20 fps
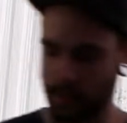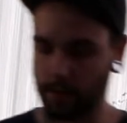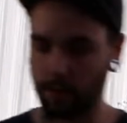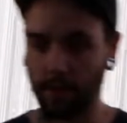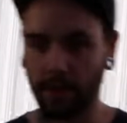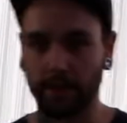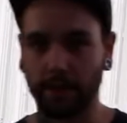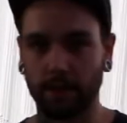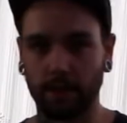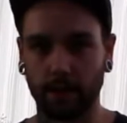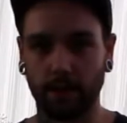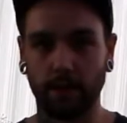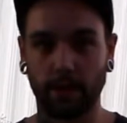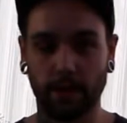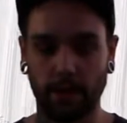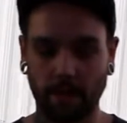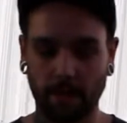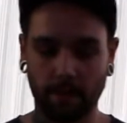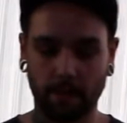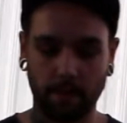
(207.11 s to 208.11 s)
to make sure you
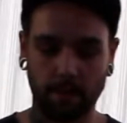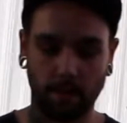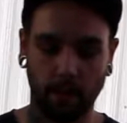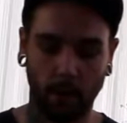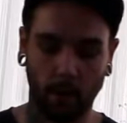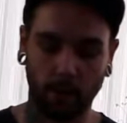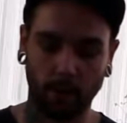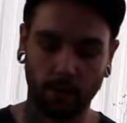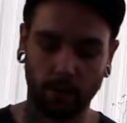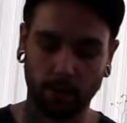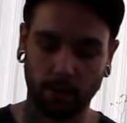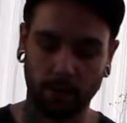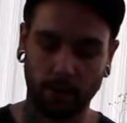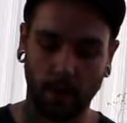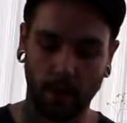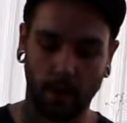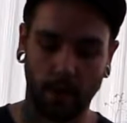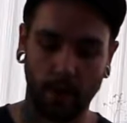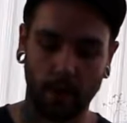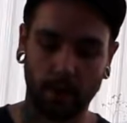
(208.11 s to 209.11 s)
keep the bones
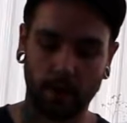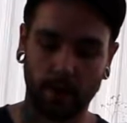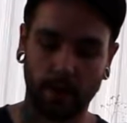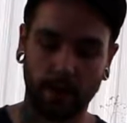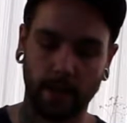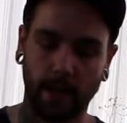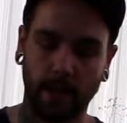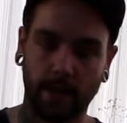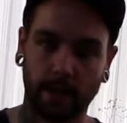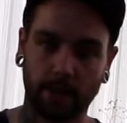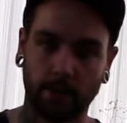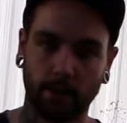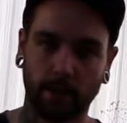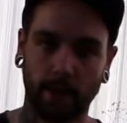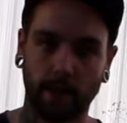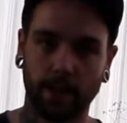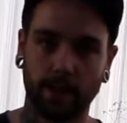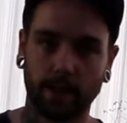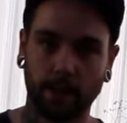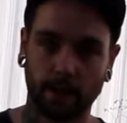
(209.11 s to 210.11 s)
on the actual
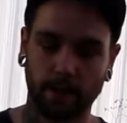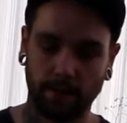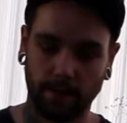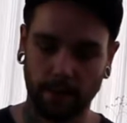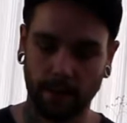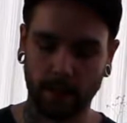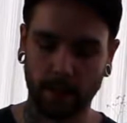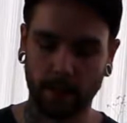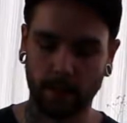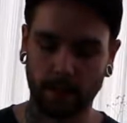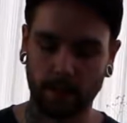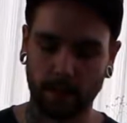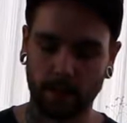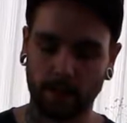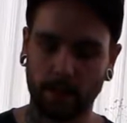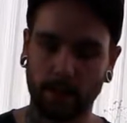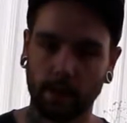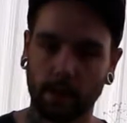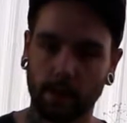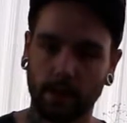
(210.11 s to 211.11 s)
ends of the feet.
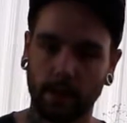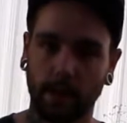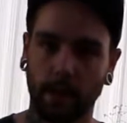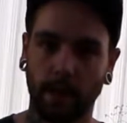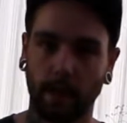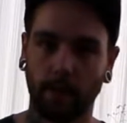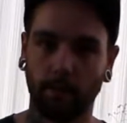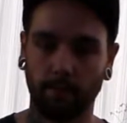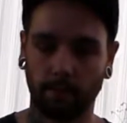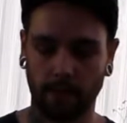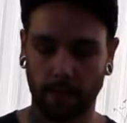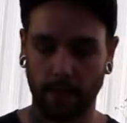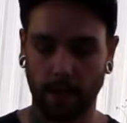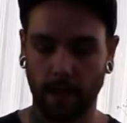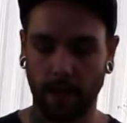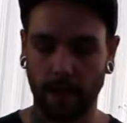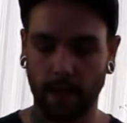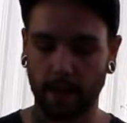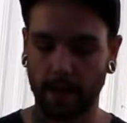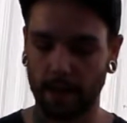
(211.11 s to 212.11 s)
It'll help for
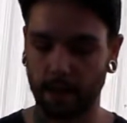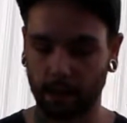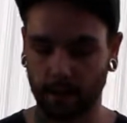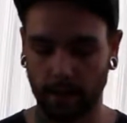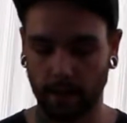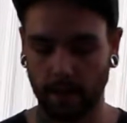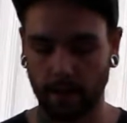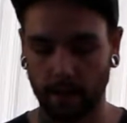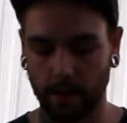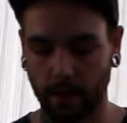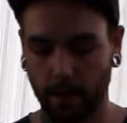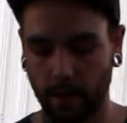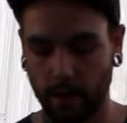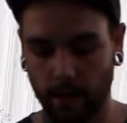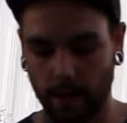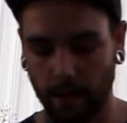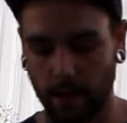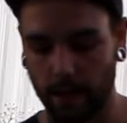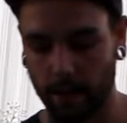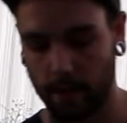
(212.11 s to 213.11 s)
tying or anything like
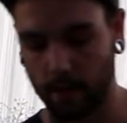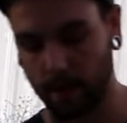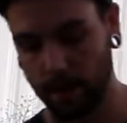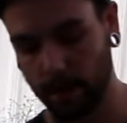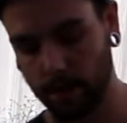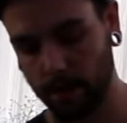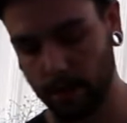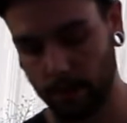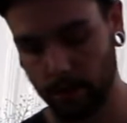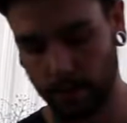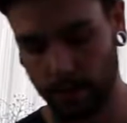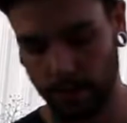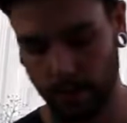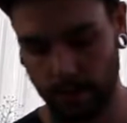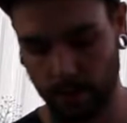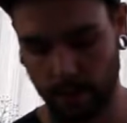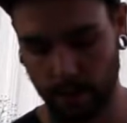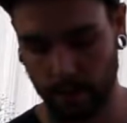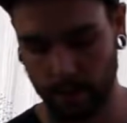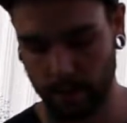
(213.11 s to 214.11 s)
that you're going to do when you're
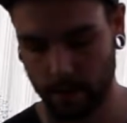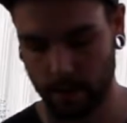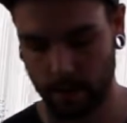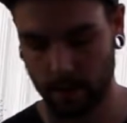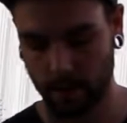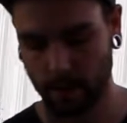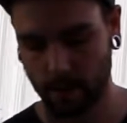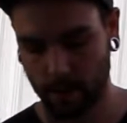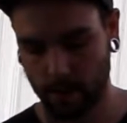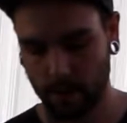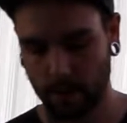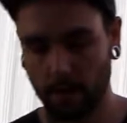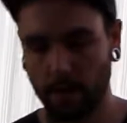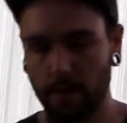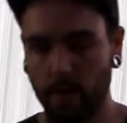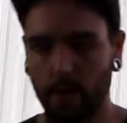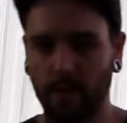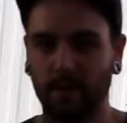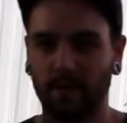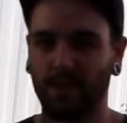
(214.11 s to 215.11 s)
cooking.
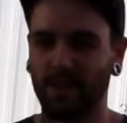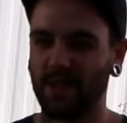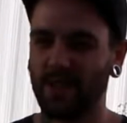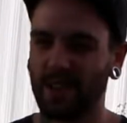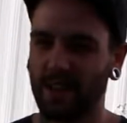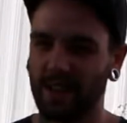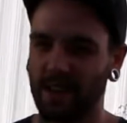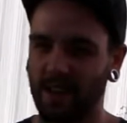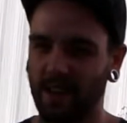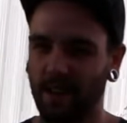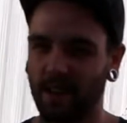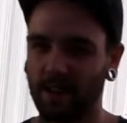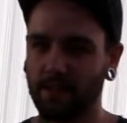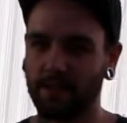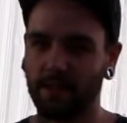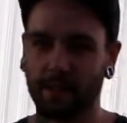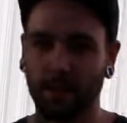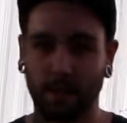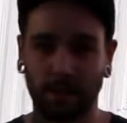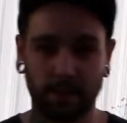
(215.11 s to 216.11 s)
When you cut it off,
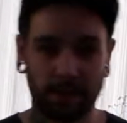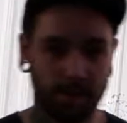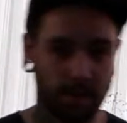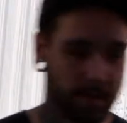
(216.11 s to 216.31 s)
it also